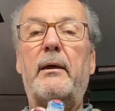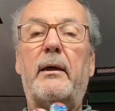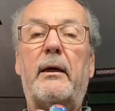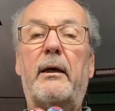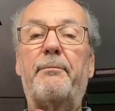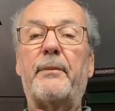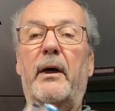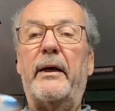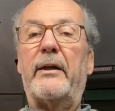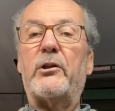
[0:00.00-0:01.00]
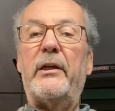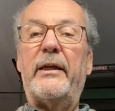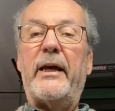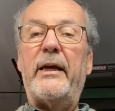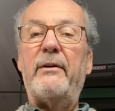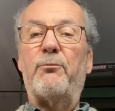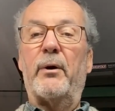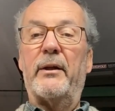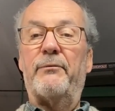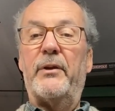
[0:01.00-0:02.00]
I actually gave
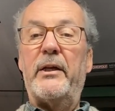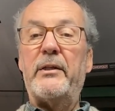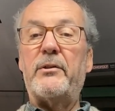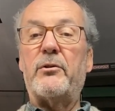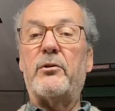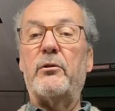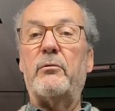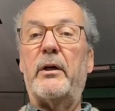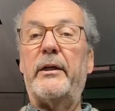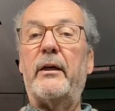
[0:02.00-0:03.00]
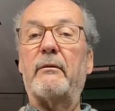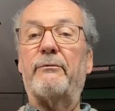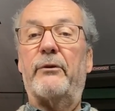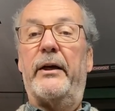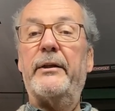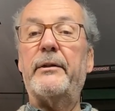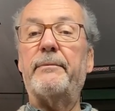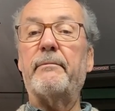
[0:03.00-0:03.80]
one of these to a young friend